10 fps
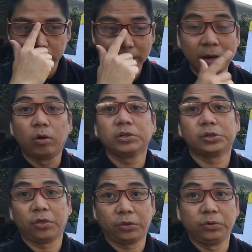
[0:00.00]
and
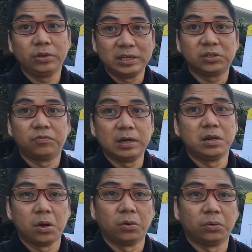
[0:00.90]
also through this
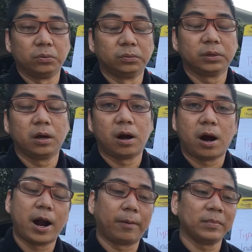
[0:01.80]
video.
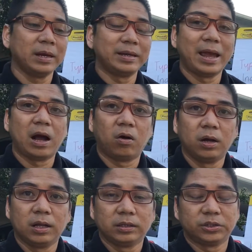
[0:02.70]
Alright, now,
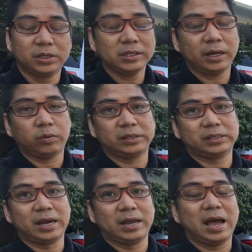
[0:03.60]
just like what I
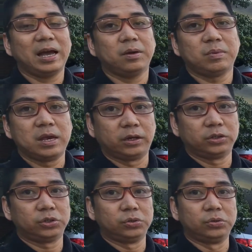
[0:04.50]
said, I am here
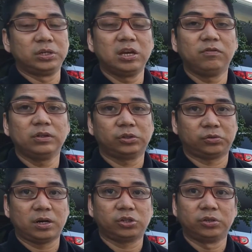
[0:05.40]
to give you
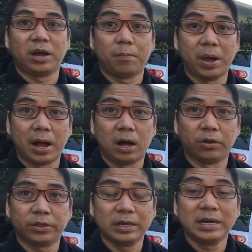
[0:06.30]
instruction about
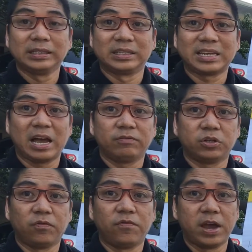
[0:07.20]
types
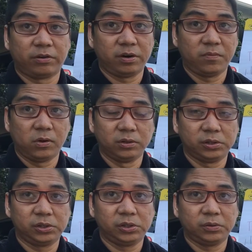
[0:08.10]
of
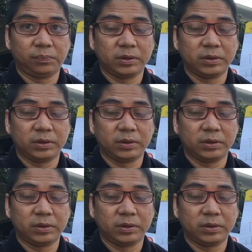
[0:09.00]
variables.